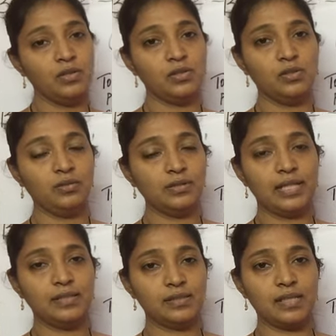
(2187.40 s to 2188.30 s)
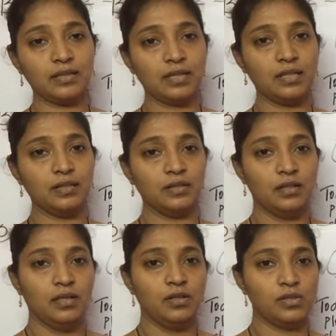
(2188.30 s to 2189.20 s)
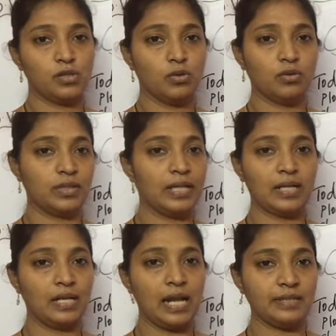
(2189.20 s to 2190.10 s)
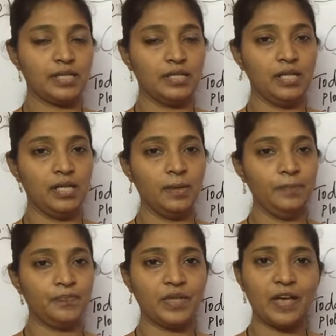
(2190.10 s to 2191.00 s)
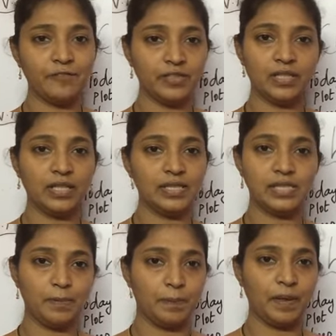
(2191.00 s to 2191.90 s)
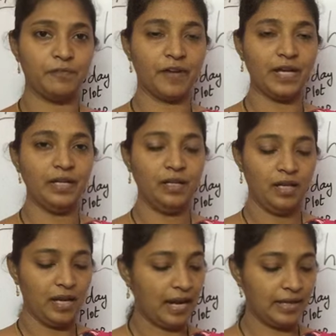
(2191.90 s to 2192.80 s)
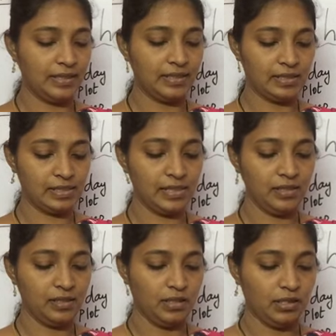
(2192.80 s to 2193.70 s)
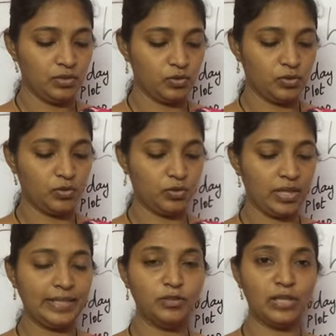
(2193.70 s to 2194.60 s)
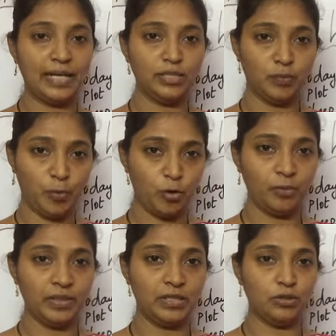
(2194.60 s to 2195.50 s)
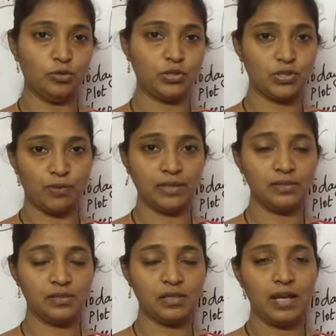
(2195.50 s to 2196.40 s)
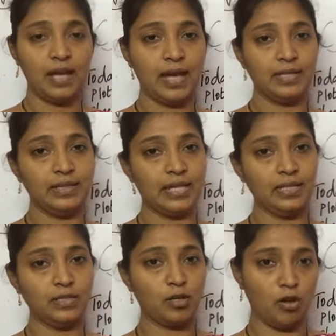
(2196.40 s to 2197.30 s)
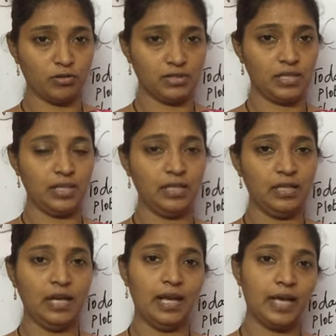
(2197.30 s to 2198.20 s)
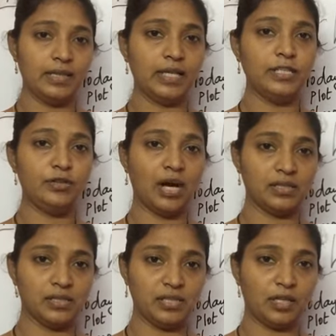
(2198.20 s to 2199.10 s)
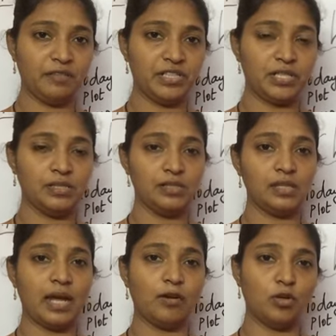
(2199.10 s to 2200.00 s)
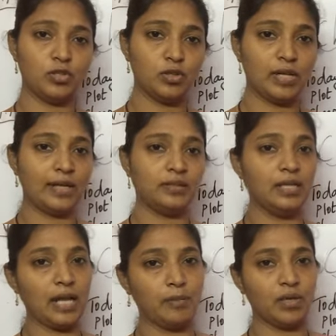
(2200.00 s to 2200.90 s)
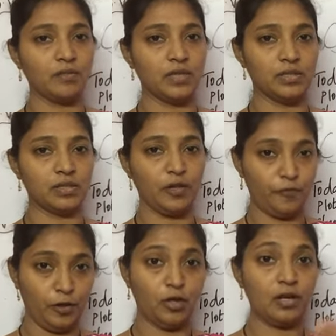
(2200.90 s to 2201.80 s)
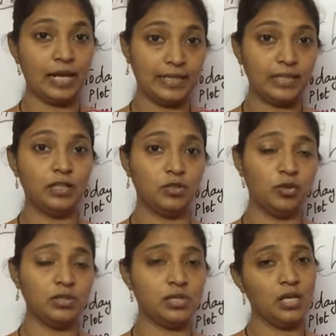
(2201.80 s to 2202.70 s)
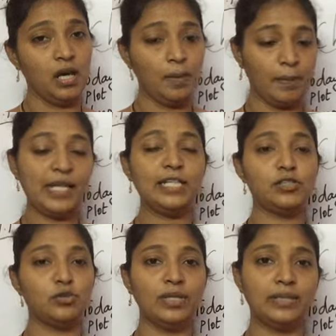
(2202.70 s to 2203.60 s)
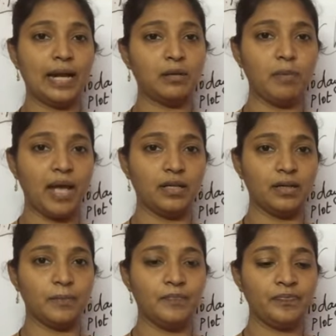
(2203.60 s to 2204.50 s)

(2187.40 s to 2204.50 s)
So there is nothing so Greek and Latin here. Everything is simplified and easy. So try to write the poem in the notes once and then glossary, and then you answer the questions and also write the rhyming words. If you are writing a notes, please do in that manner.